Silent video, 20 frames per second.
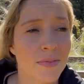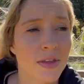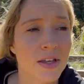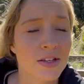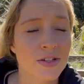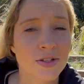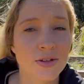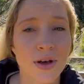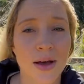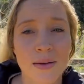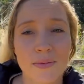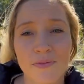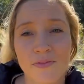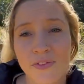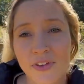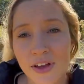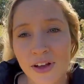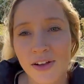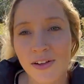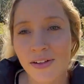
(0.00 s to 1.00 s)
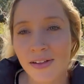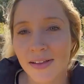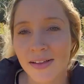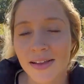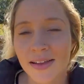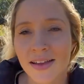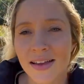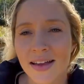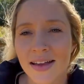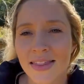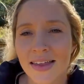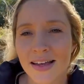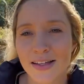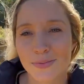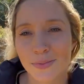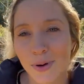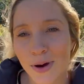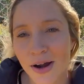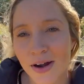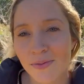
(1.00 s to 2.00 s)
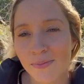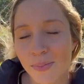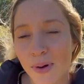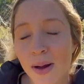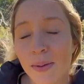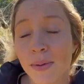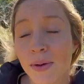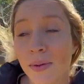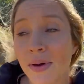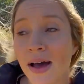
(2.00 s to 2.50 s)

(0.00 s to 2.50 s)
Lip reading: so that's part of probably